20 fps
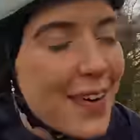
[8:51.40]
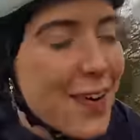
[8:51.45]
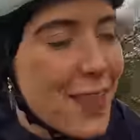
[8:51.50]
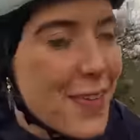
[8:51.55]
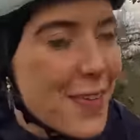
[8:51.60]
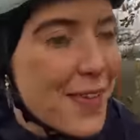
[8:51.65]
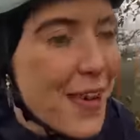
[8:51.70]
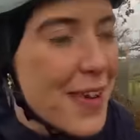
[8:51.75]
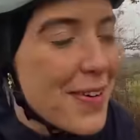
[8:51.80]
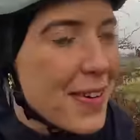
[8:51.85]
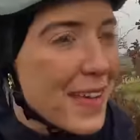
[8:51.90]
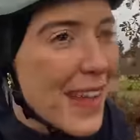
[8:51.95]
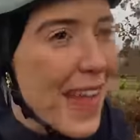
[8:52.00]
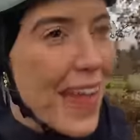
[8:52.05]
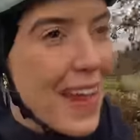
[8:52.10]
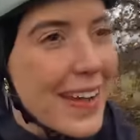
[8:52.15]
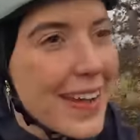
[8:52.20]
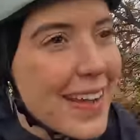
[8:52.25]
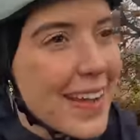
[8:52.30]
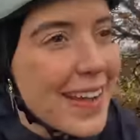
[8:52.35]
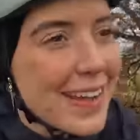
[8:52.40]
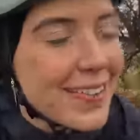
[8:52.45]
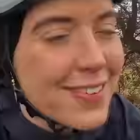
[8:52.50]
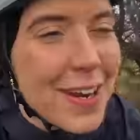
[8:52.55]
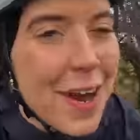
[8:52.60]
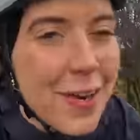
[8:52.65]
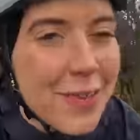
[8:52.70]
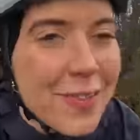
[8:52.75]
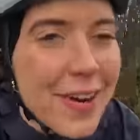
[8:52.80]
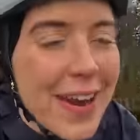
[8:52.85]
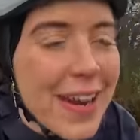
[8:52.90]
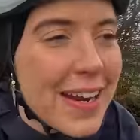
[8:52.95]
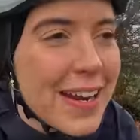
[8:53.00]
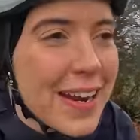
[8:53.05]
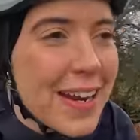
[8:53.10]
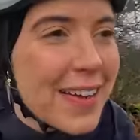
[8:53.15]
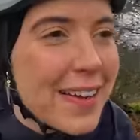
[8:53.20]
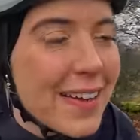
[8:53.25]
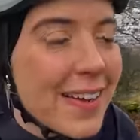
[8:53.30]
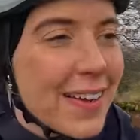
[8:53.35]
on the road again. It's not
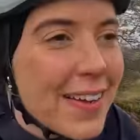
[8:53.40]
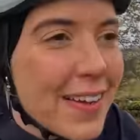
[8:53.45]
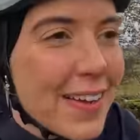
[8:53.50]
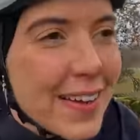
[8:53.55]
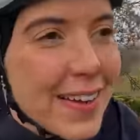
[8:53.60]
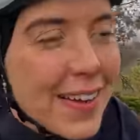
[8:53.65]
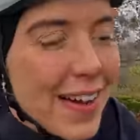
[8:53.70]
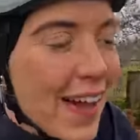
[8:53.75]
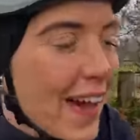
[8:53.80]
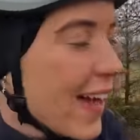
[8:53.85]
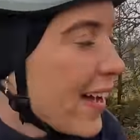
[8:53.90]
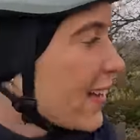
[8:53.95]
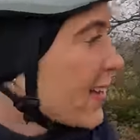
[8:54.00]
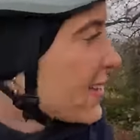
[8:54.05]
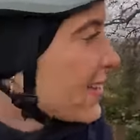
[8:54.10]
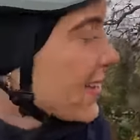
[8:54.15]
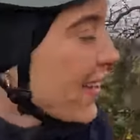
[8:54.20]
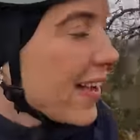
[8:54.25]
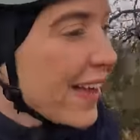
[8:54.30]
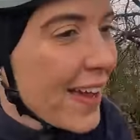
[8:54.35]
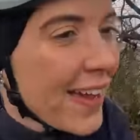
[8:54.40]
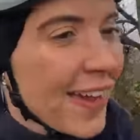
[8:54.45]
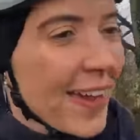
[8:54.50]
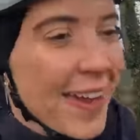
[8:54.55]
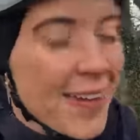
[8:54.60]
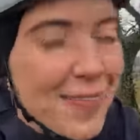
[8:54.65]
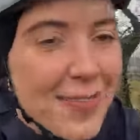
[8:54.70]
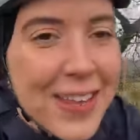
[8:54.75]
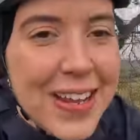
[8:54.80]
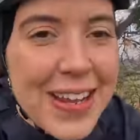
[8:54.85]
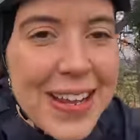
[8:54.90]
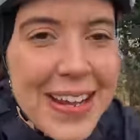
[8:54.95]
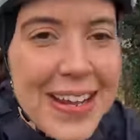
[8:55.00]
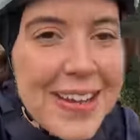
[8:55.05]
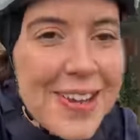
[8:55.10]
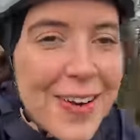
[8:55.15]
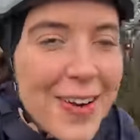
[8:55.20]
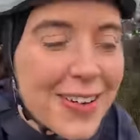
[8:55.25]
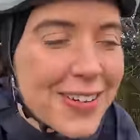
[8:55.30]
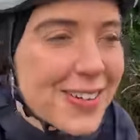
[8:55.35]
raining, and uh, I'm
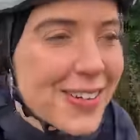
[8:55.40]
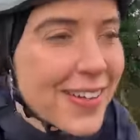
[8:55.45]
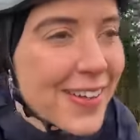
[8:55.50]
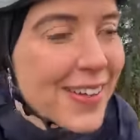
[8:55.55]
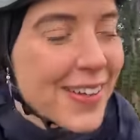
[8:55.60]
feeling good.